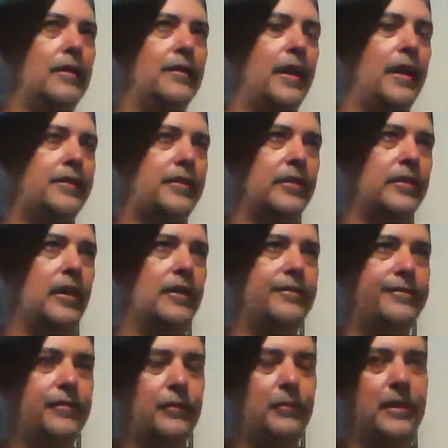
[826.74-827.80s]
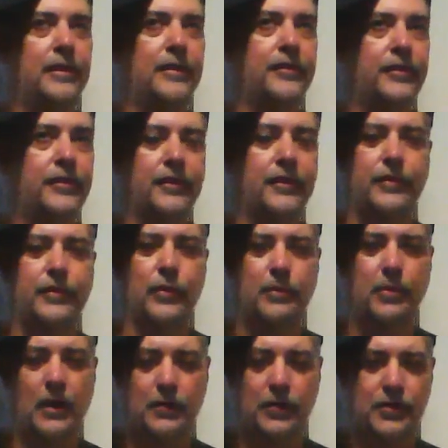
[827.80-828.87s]
that's enough for me to send to
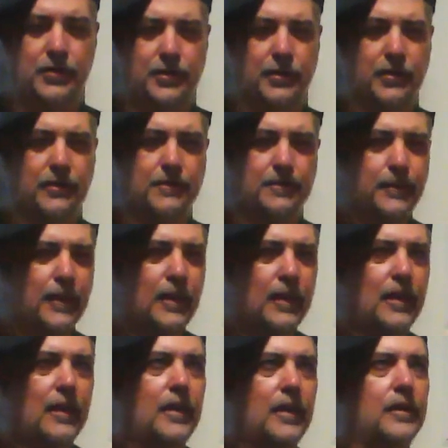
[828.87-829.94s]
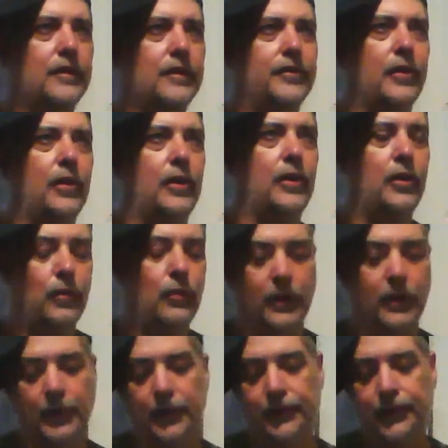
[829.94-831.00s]
a publisher. So what
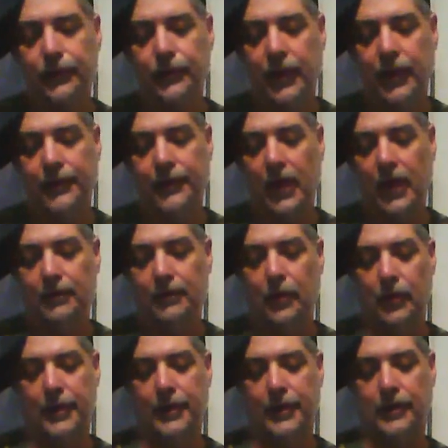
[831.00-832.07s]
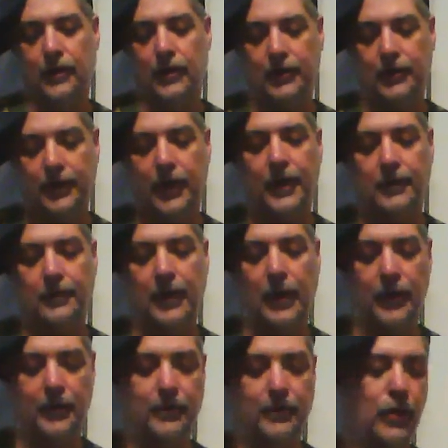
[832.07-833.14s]
I'm going to do at that point, I'll talk
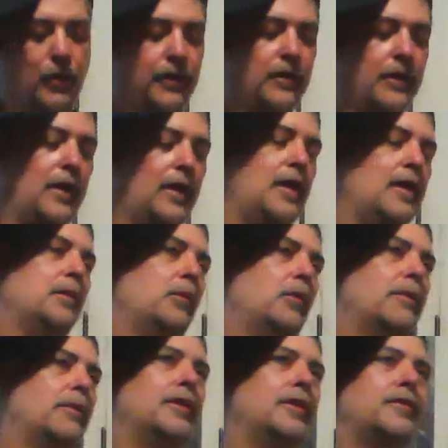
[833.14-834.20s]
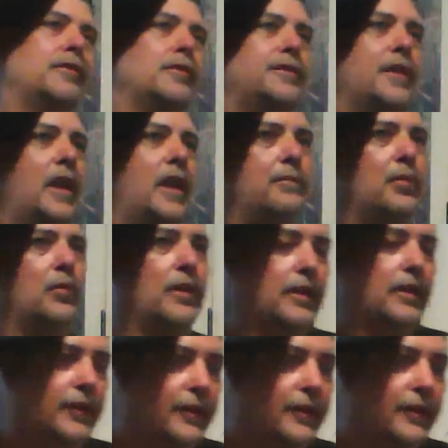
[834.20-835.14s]
about it more. But what I'm going to do at that point